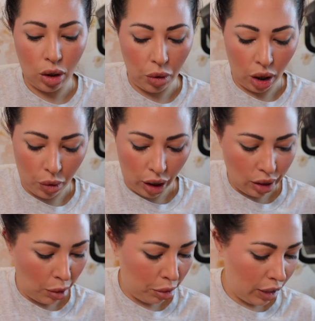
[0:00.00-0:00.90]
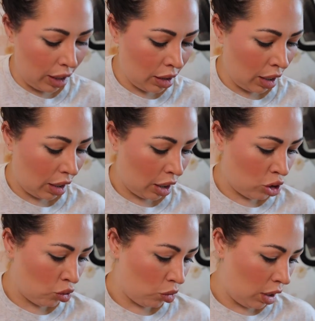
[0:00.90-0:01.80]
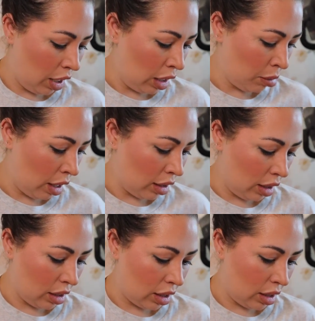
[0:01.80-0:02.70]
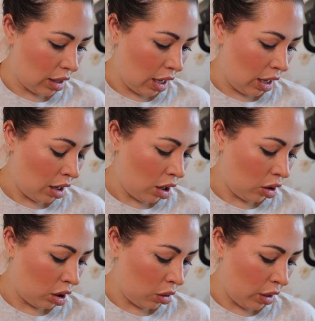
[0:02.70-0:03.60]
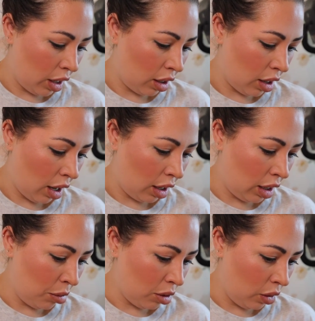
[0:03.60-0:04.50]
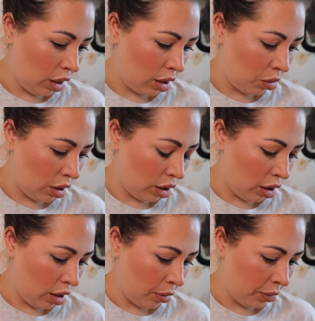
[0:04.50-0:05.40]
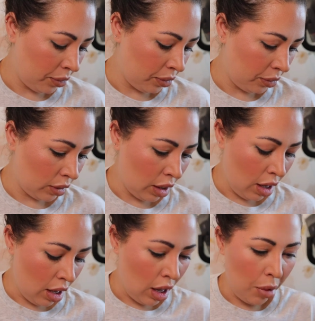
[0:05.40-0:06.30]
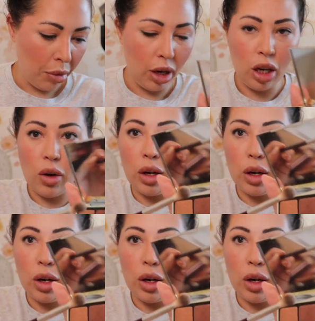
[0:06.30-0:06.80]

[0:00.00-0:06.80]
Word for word: to work with. They blend like a dream. I think today I'll go in, I keep going in with, I'm gonna go